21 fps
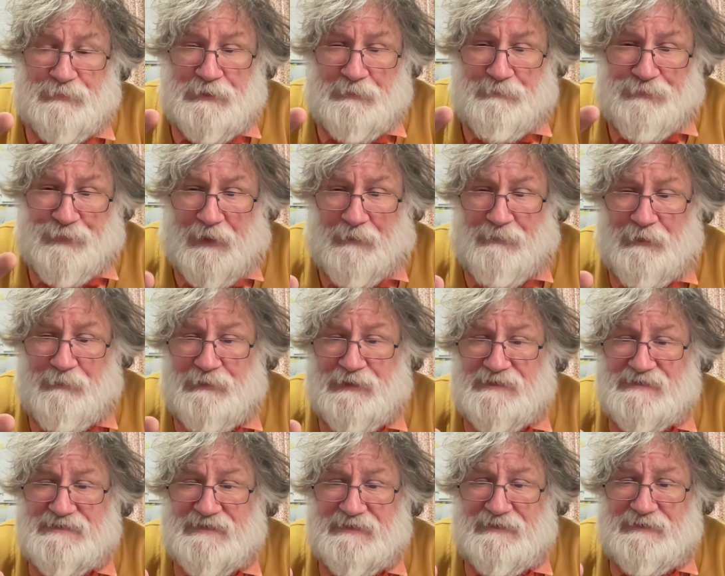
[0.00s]
problem
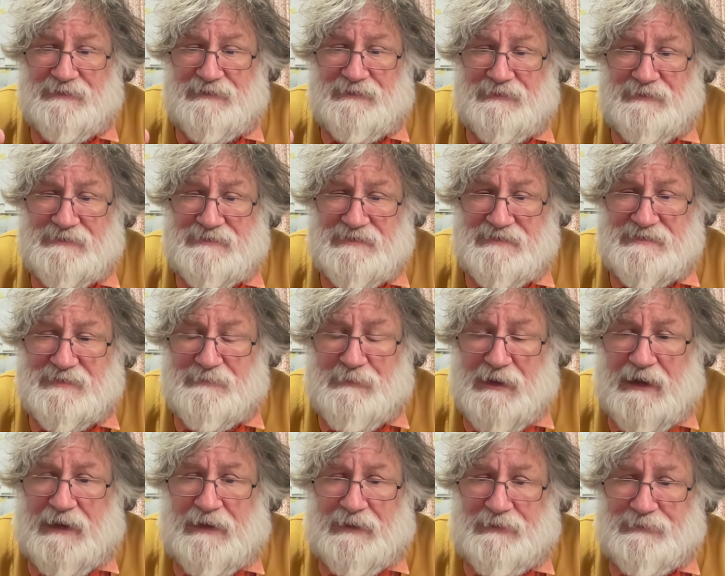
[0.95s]
is this is a
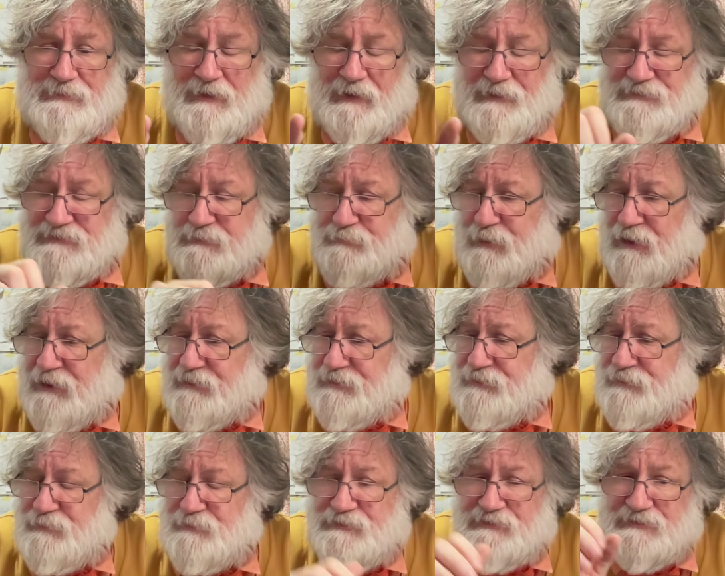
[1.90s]
man, Hunter
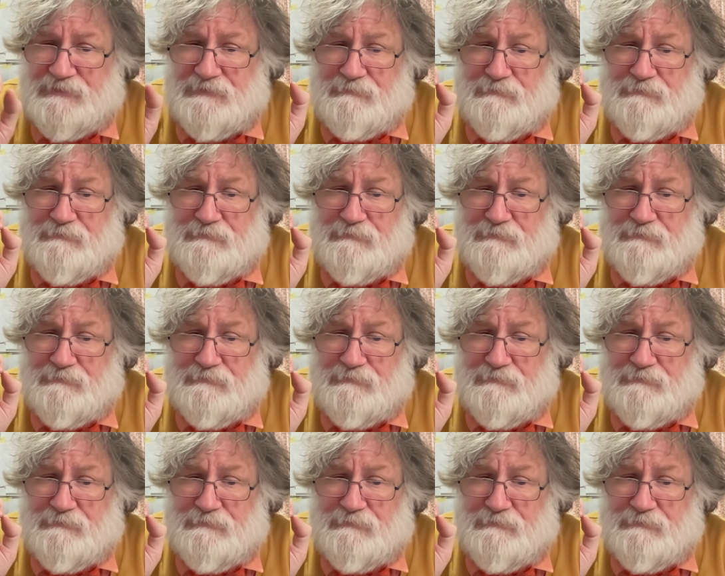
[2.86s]
Biden, who has